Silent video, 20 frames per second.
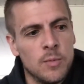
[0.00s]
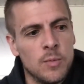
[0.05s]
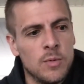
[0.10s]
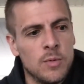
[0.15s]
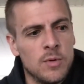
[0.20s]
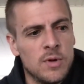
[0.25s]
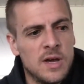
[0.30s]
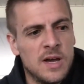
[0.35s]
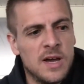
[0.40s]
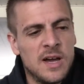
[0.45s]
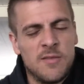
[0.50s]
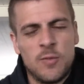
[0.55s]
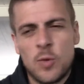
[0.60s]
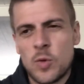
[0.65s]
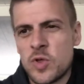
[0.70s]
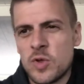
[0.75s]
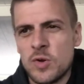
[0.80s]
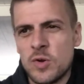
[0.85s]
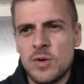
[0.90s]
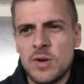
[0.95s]

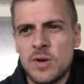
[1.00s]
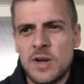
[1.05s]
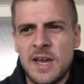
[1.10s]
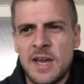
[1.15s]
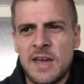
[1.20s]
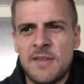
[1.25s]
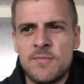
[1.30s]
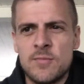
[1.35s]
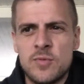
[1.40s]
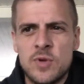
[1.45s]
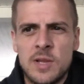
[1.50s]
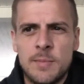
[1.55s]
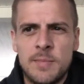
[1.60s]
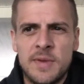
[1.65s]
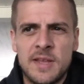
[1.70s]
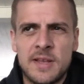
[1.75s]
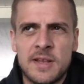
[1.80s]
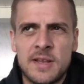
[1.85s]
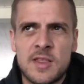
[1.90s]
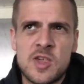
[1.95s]
I haven't really
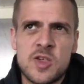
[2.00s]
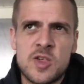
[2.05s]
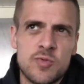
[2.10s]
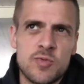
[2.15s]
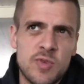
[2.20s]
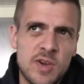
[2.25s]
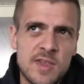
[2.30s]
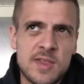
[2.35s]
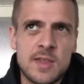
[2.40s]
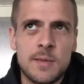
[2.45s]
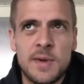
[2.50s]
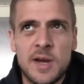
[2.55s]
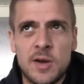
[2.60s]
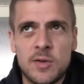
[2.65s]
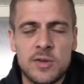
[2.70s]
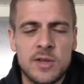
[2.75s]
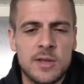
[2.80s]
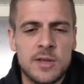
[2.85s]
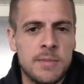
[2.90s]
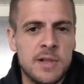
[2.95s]
been stressed about
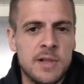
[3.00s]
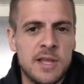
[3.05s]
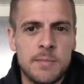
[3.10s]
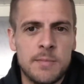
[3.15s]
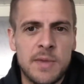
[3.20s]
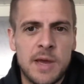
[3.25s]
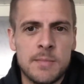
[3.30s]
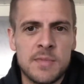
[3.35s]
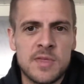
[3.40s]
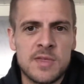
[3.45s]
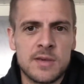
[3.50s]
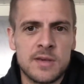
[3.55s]
not playing badminton,